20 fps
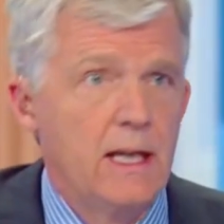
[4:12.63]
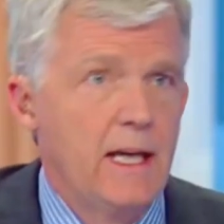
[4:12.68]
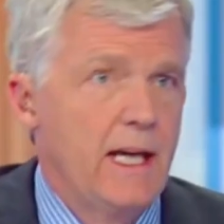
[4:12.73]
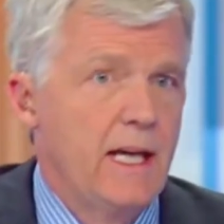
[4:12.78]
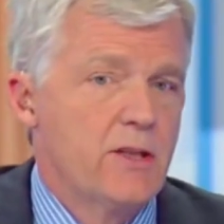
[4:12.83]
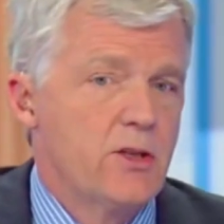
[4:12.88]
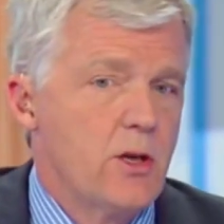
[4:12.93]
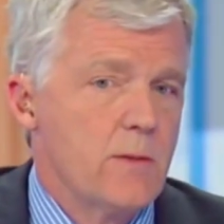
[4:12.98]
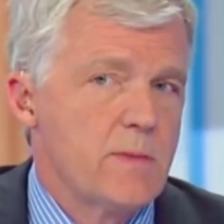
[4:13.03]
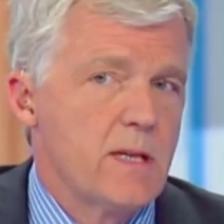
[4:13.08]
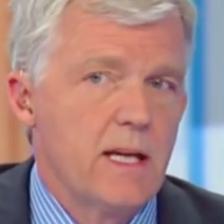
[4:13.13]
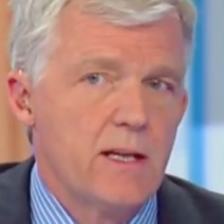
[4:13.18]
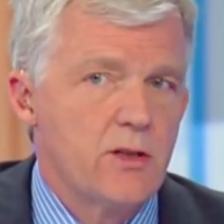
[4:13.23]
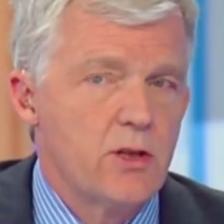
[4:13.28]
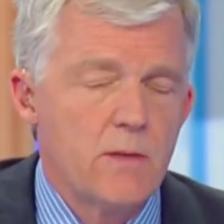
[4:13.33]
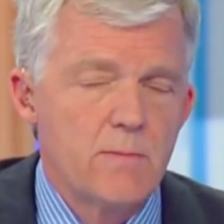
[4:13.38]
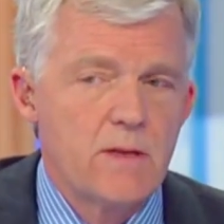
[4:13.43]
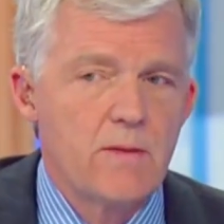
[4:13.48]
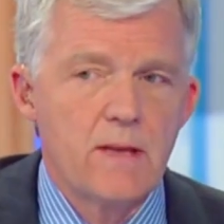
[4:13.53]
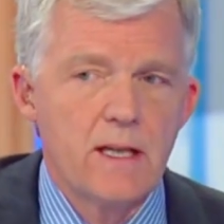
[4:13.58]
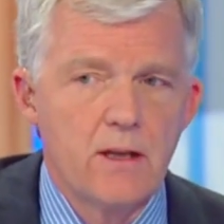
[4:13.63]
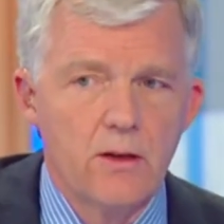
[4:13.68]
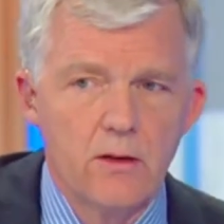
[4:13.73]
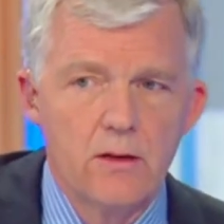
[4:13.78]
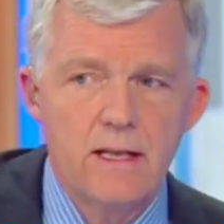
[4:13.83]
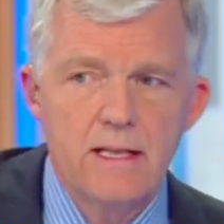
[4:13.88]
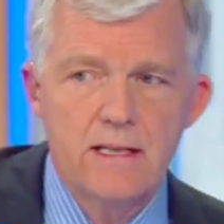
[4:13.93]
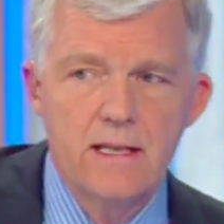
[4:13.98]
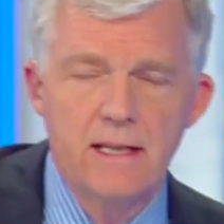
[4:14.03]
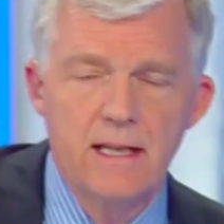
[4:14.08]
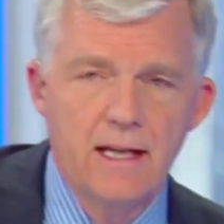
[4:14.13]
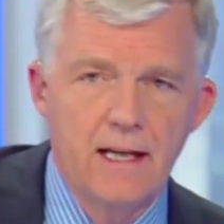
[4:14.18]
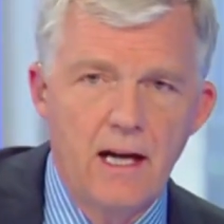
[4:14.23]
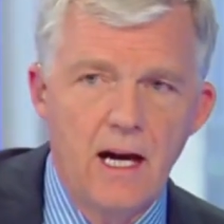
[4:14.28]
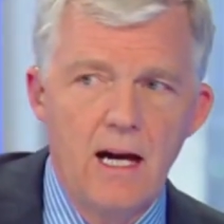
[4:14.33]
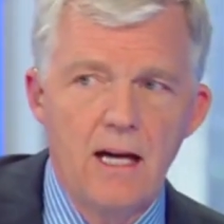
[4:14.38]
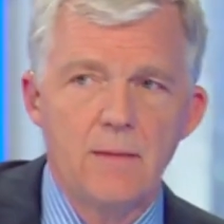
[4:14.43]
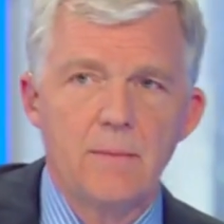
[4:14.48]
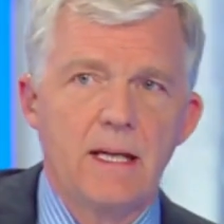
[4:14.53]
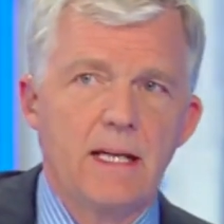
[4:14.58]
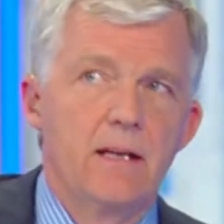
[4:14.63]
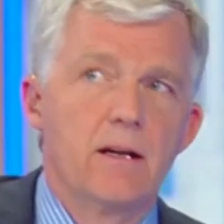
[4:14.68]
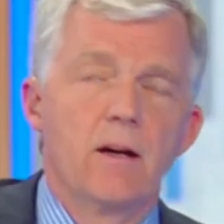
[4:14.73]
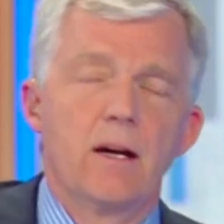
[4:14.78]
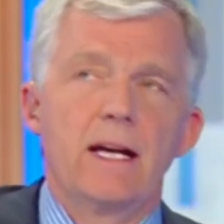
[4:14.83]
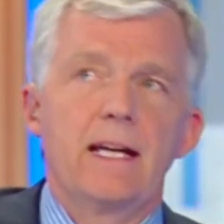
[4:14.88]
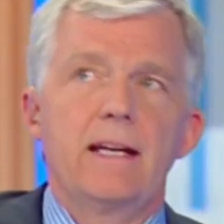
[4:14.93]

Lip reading: In terms of the earnings and the economy,